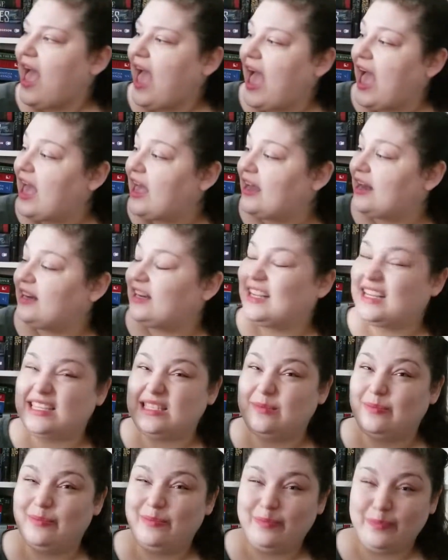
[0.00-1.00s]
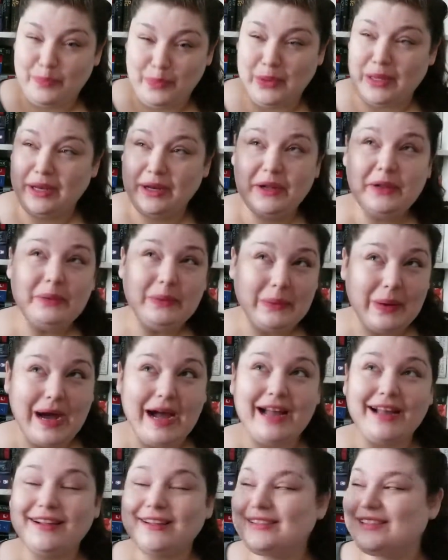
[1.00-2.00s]
and it's been a
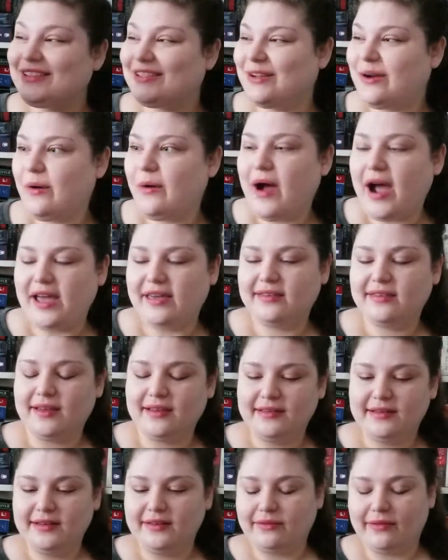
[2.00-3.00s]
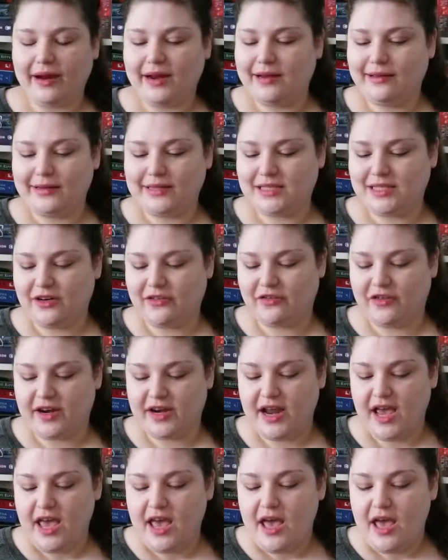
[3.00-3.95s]
while, so I thought that writing was different.